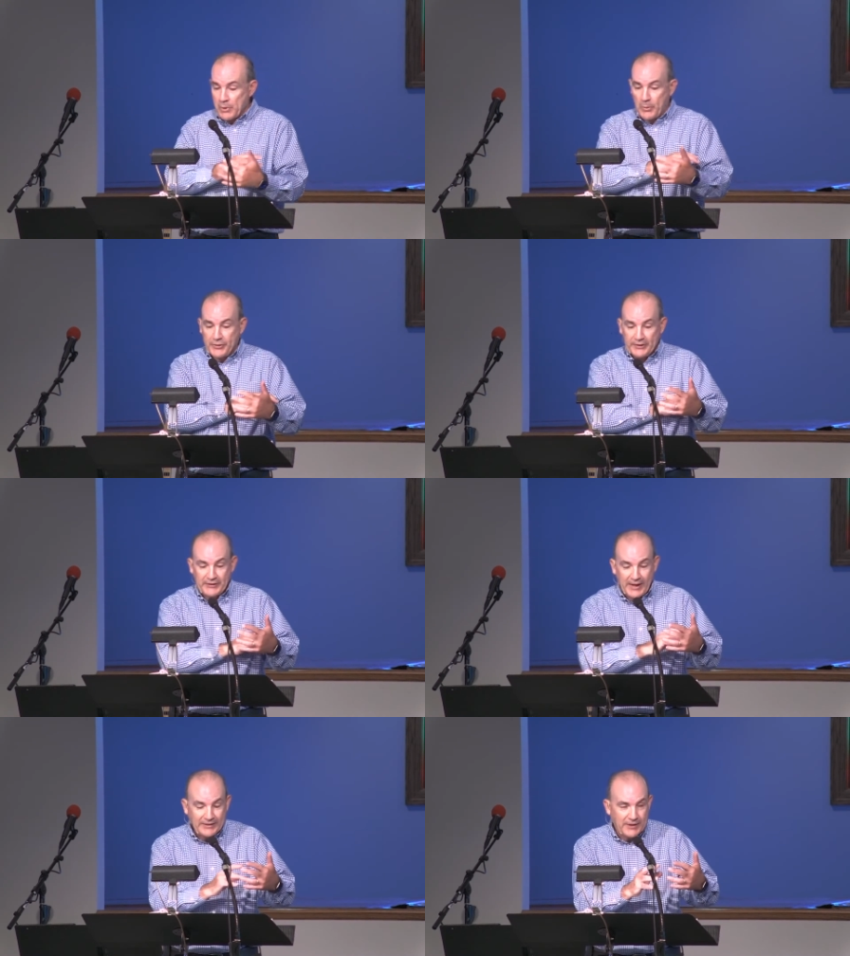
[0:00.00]
with the
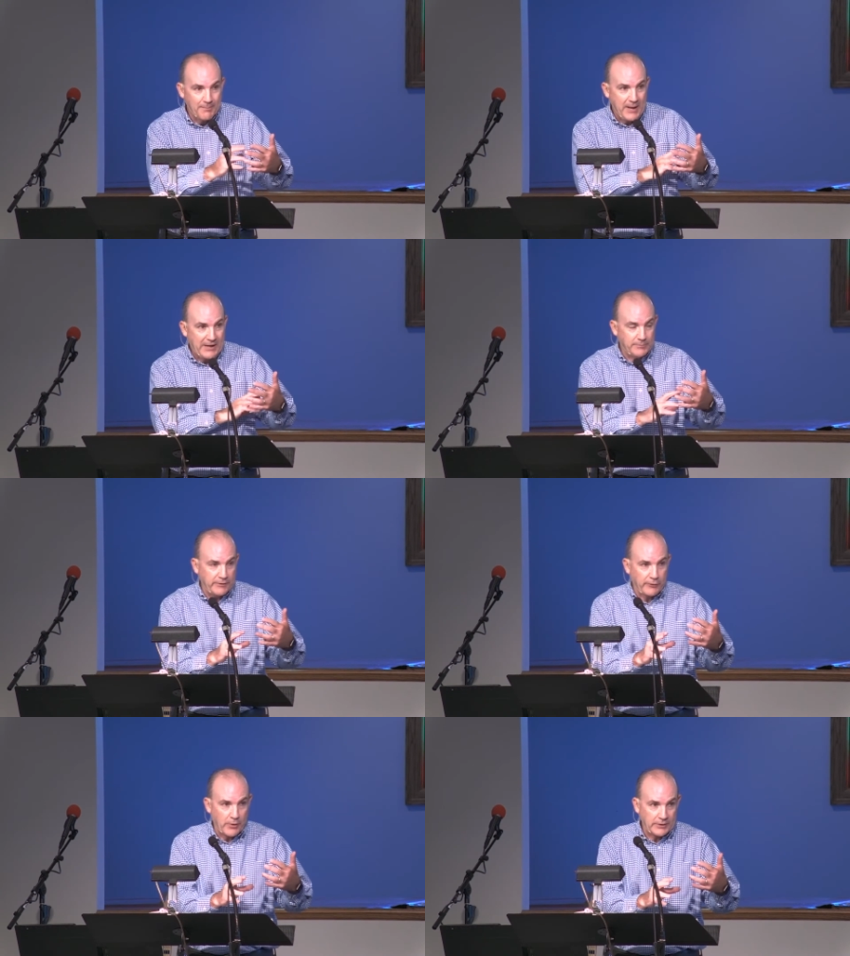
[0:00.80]
Ten
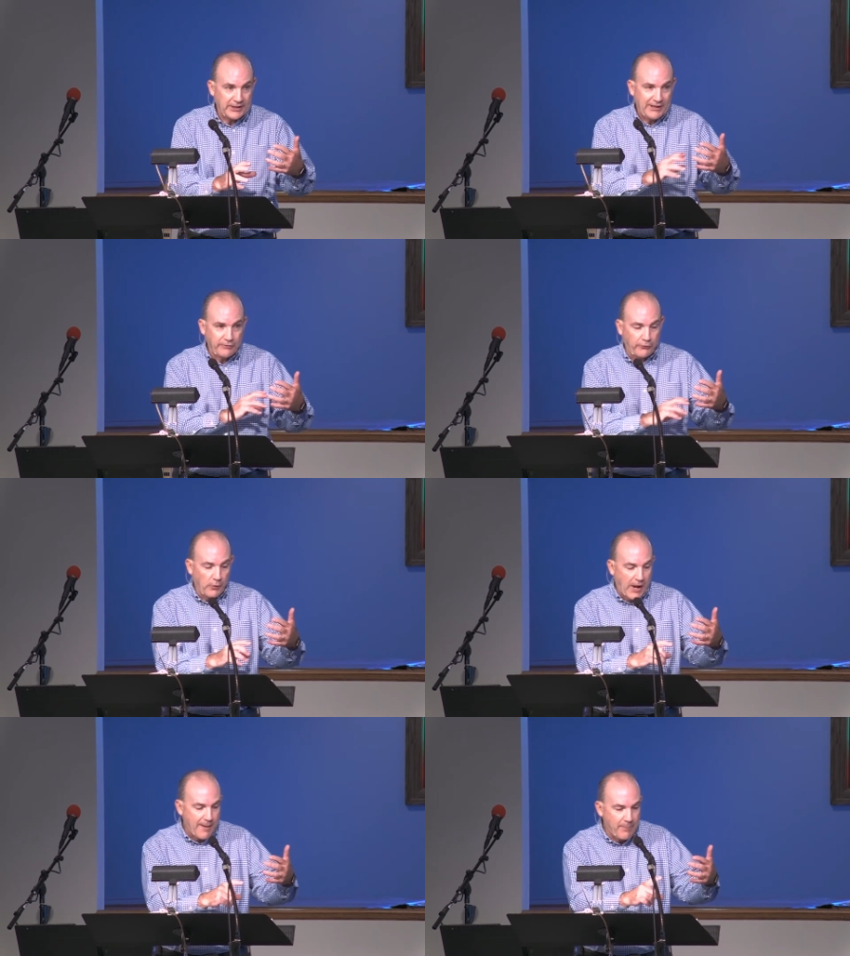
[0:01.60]
Commandments on it,
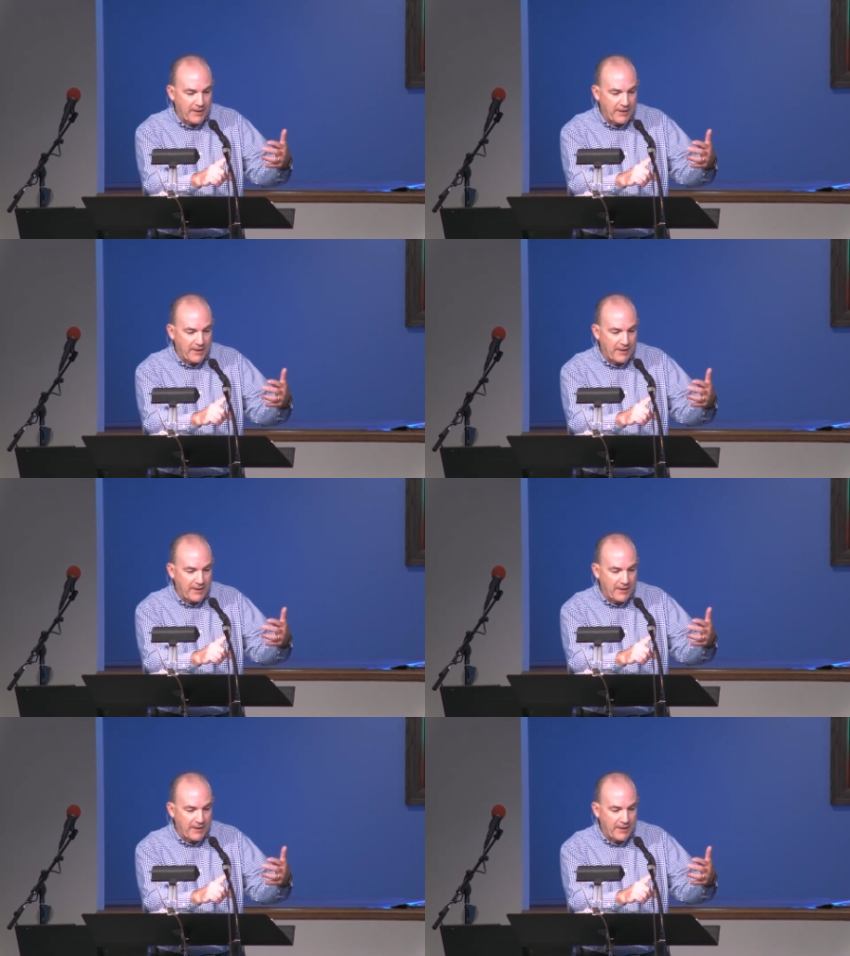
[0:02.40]
inscribed